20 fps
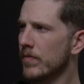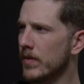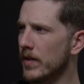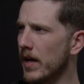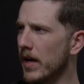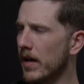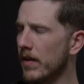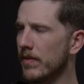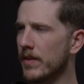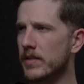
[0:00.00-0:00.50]

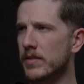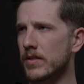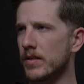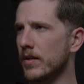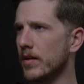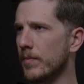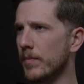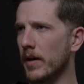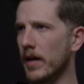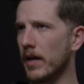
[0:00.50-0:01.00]
Yeah, that's
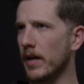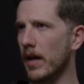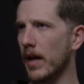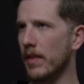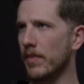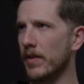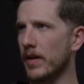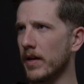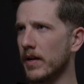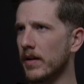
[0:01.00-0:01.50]
good, man.
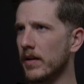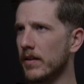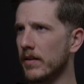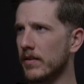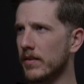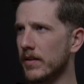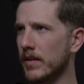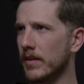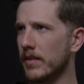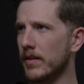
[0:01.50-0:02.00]
I think
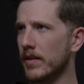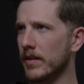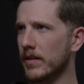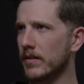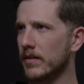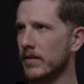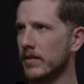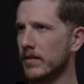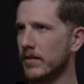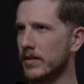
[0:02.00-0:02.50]

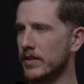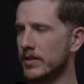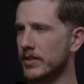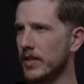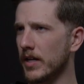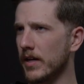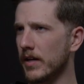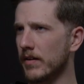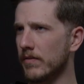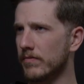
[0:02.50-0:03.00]
the
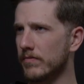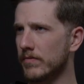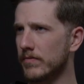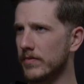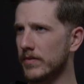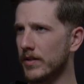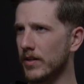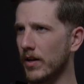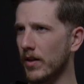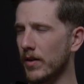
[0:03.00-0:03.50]
cliche,
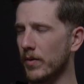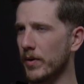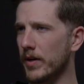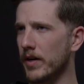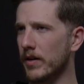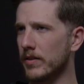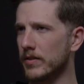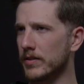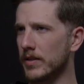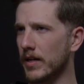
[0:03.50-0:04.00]
that we
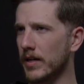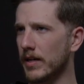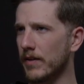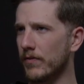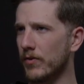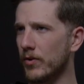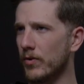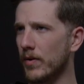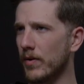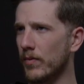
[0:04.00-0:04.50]
hear is like
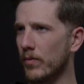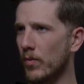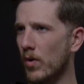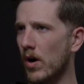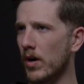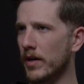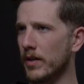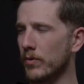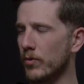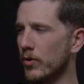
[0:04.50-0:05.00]
if you
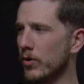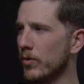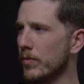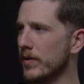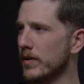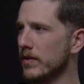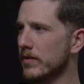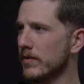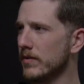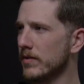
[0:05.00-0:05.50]
walk in the
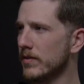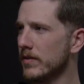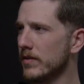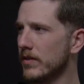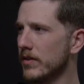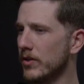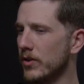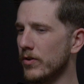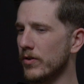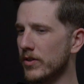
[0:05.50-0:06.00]
room and
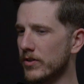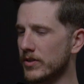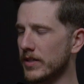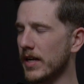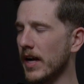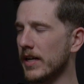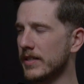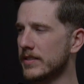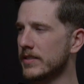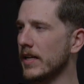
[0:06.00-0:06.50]
there's a
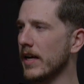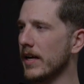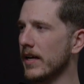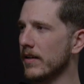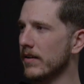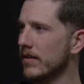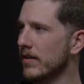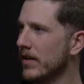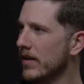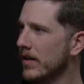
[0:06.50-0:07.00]
guy
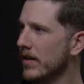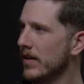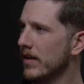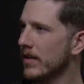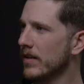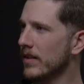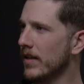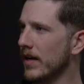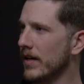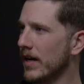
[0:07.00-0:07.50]
saying
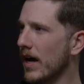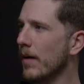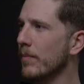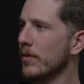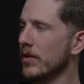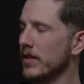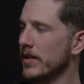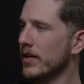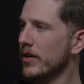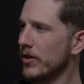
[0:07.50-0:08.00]
like, I'm
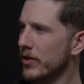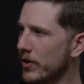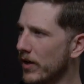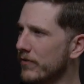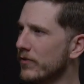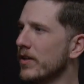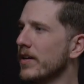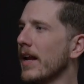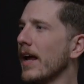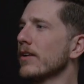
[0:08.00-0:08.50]
the leader, you
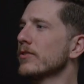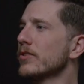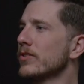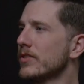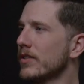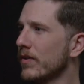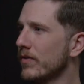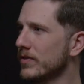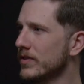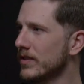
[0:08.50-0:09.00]
have to announce
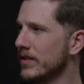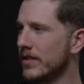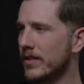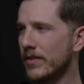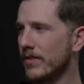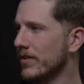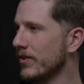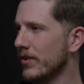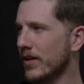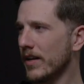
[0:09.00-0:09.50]
yourself as a
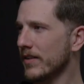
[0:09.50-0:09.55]
leader. You're